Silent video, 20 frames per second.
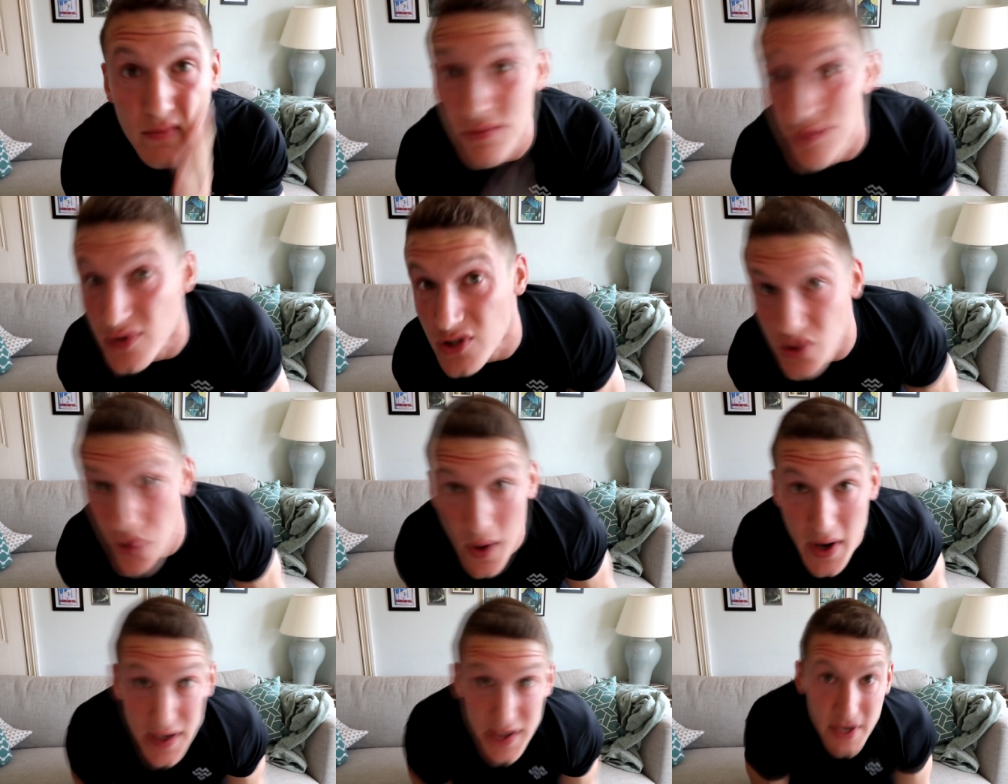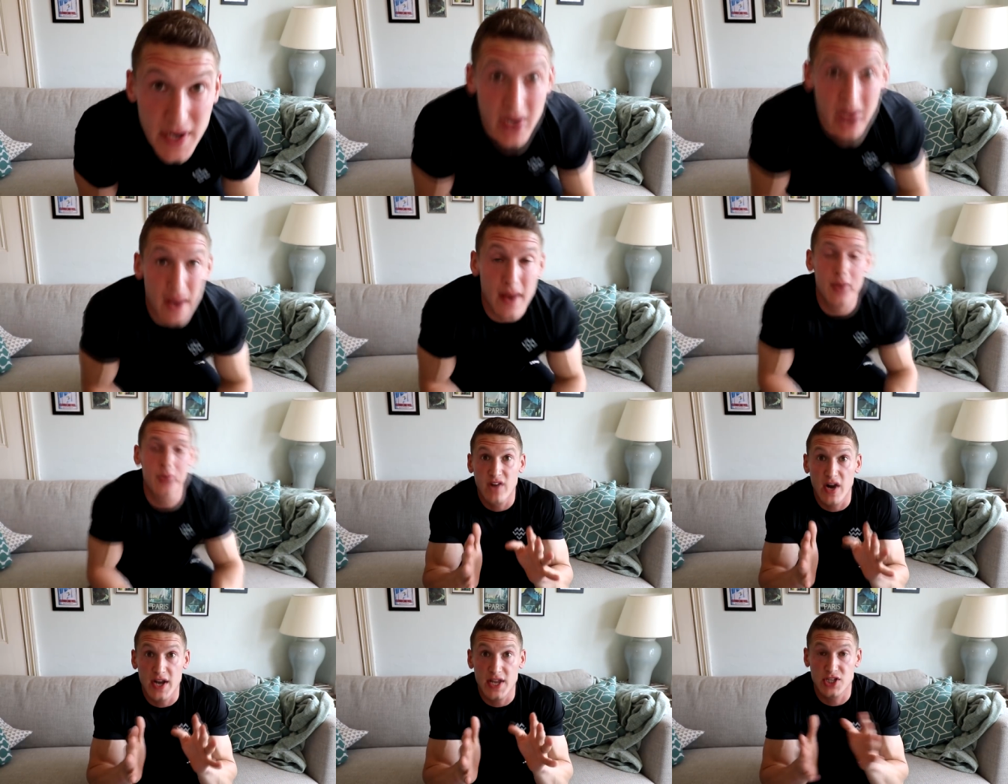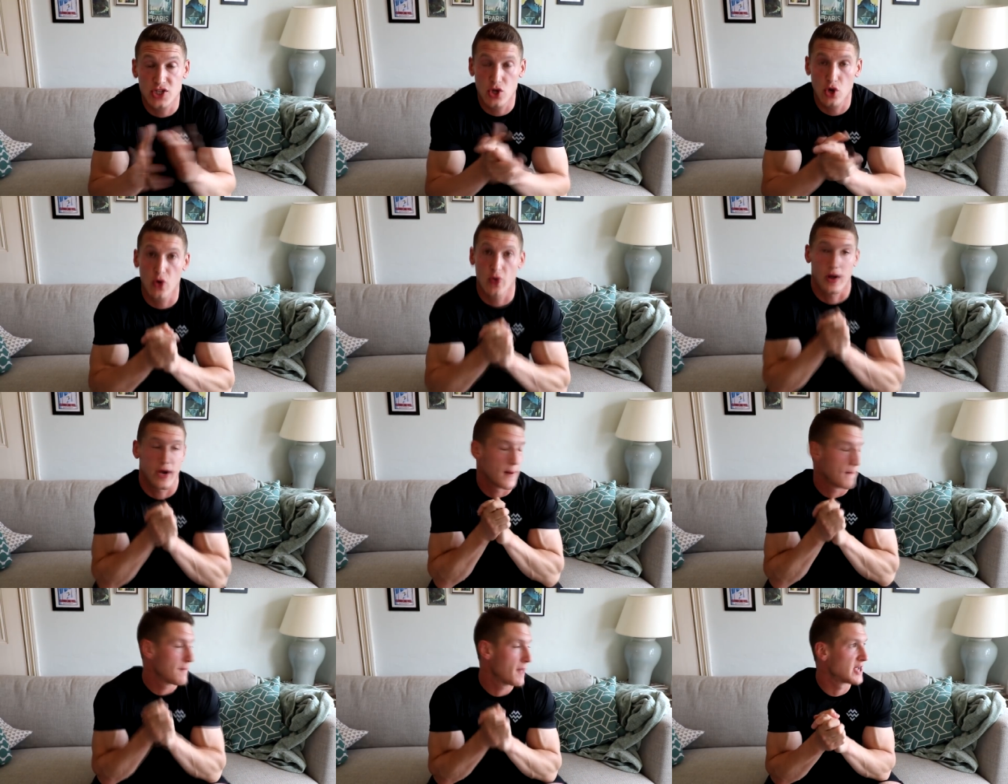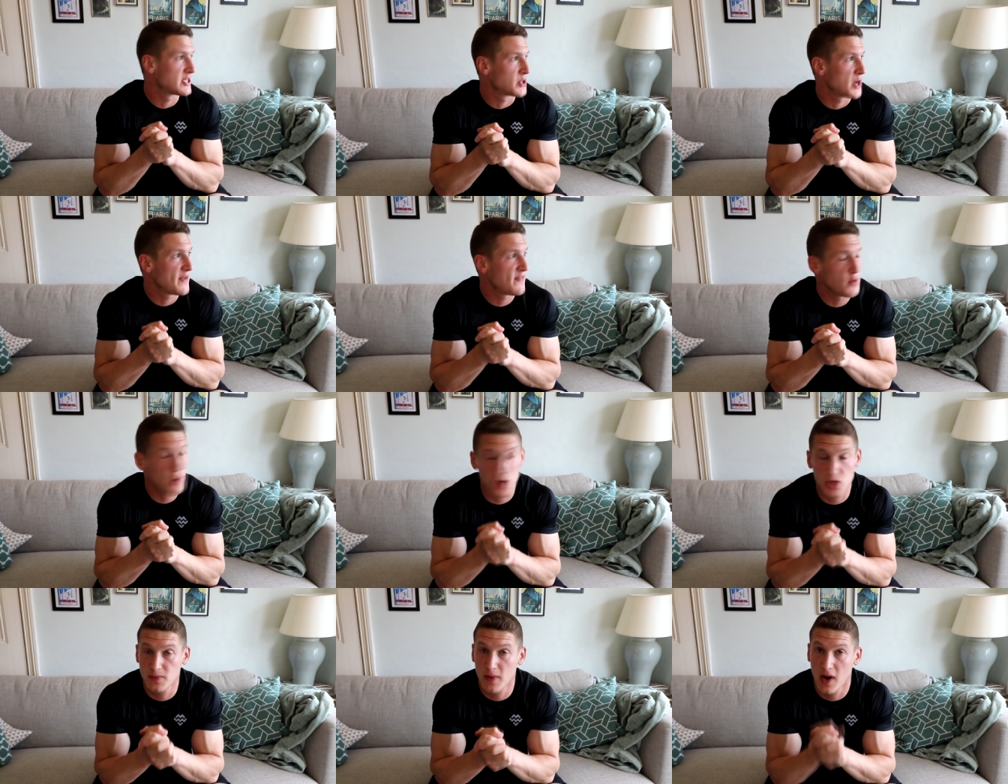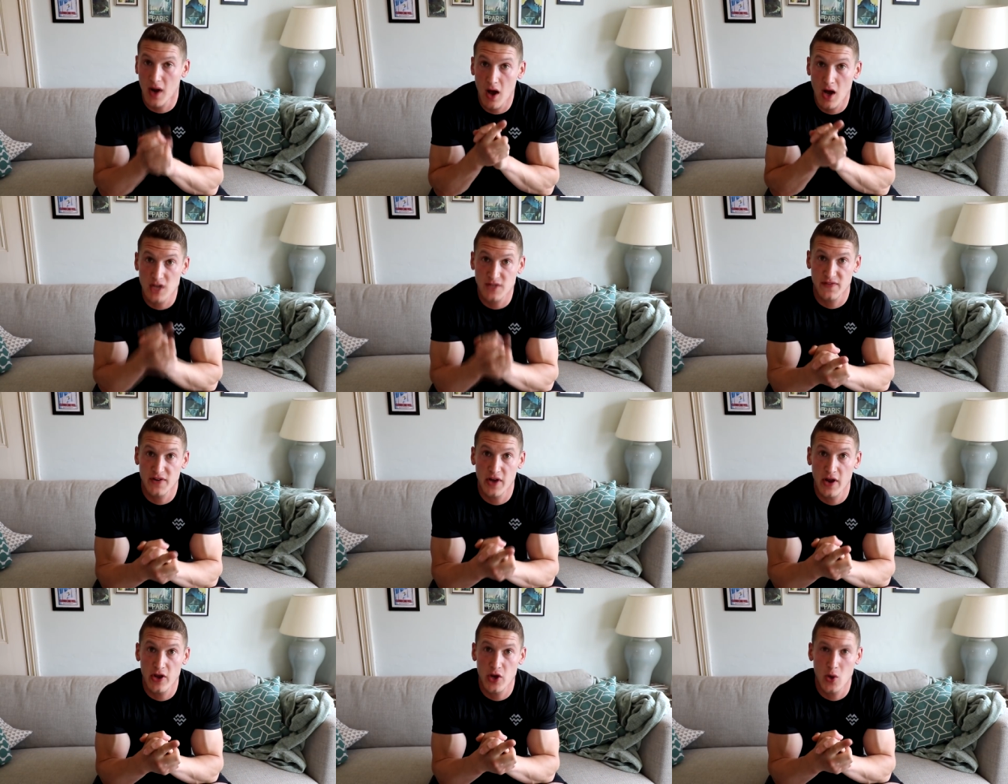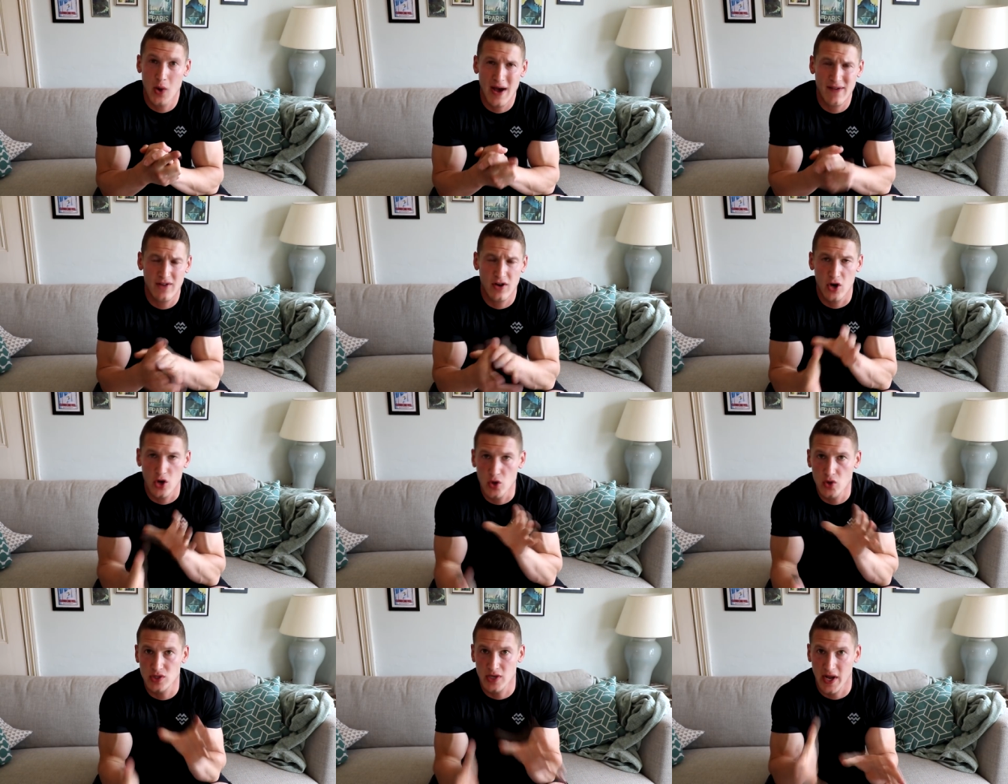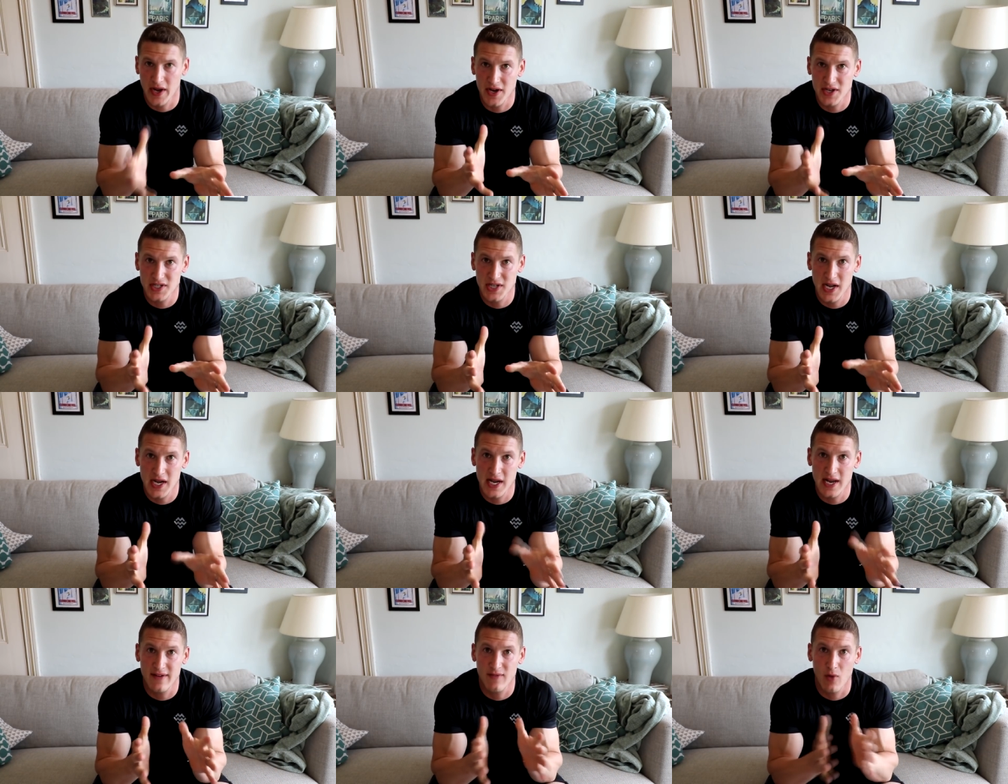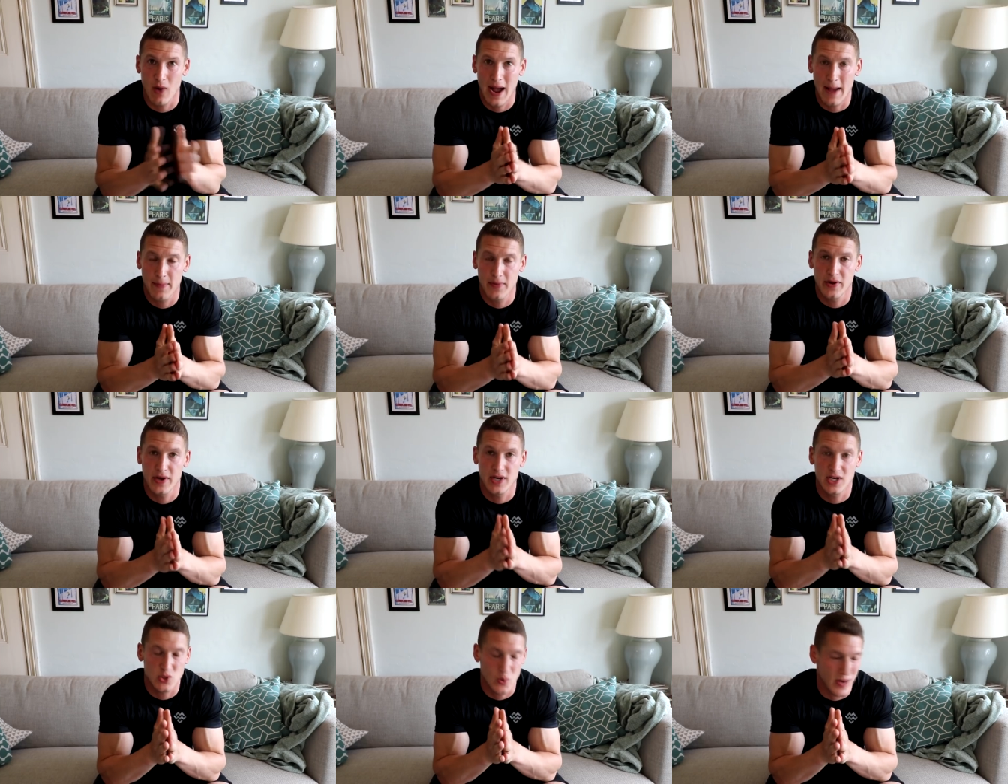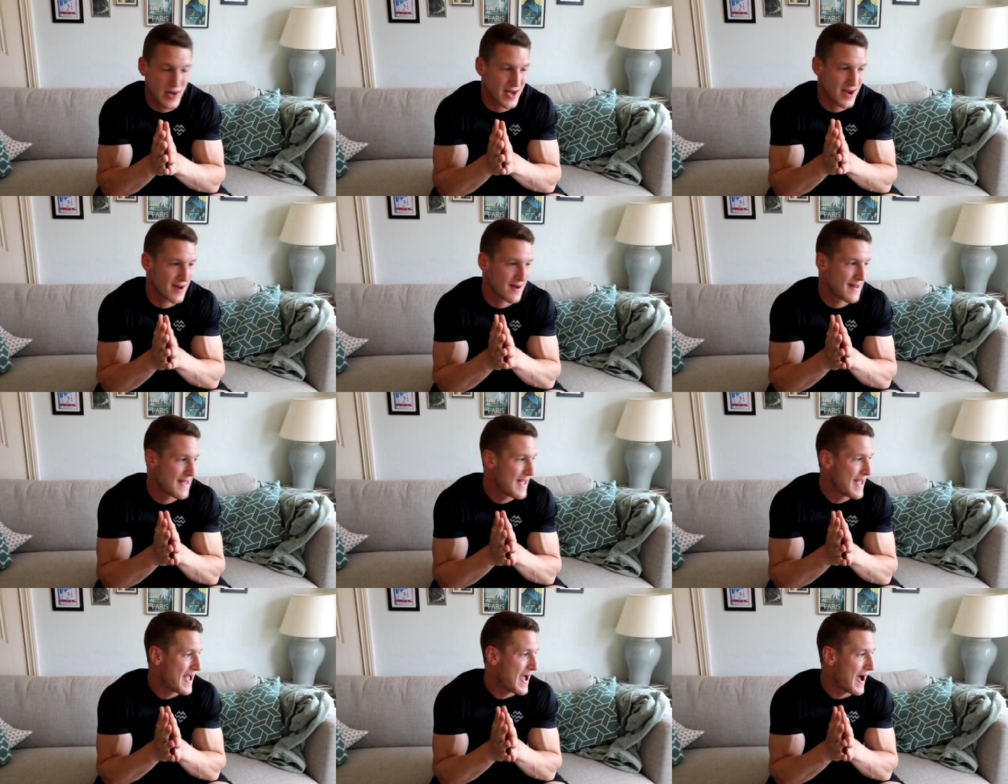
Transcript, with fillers: sweaty. Funny story. So if you watch my last video, you'll have a loose understanding of what happened in Sweden.